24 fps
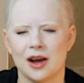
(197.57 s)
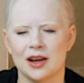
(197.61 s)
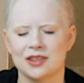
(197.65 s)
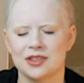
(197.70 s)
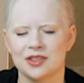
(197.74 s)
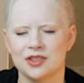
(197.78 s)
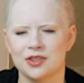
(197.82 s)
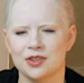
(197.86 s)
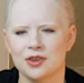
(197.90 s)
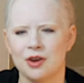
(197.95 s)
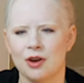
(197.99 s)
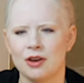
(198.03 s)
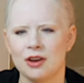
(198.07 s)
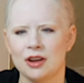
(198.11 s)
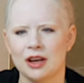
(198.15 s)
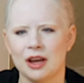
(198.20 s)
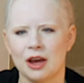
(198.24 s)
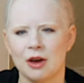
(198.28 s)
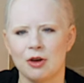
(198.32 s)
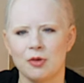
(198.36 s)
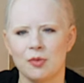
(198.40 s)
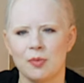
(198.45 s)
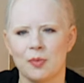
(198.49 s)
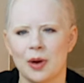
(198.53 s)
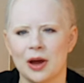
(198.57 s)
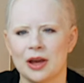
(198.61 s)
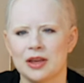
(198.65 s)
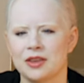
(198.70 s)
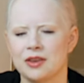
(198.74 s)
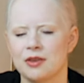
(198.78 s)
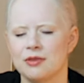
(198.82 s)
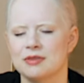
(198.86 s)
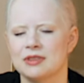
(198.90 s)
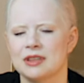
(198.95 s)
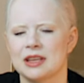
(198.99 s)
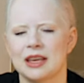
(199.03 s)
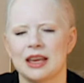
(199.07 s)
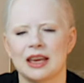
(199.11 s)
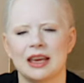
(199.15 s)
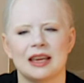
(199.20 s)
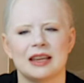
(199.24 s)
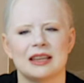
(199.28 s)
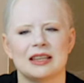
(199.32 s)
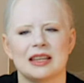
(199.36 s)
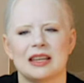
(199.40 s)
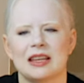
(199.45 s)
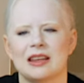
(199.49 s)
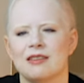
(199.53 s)
I started out by using
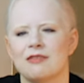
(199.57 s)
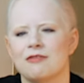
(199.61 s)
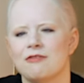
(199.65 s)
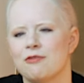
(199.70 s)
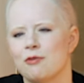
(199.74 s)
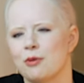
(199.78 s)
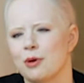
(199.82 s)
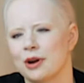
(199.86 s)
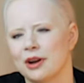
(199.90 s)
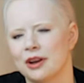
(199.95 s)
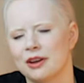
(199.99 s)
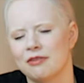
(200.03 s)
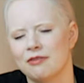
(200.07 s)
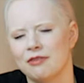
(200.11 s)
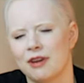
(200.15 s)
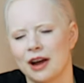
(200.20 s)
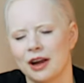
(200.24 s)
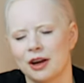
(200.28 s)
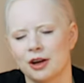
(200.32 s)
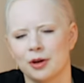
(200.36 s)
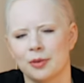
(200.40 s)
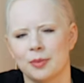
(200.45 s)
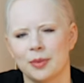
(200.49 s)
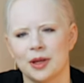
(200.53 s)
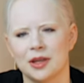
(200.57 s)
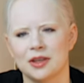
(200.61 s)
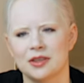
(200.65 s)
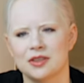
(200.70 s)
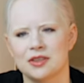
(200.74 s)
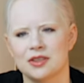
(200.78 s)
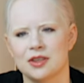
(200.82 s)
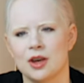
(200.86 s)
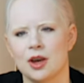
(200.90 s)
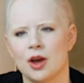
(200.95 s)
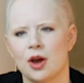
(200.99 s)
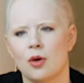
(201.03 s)
it in foreign environments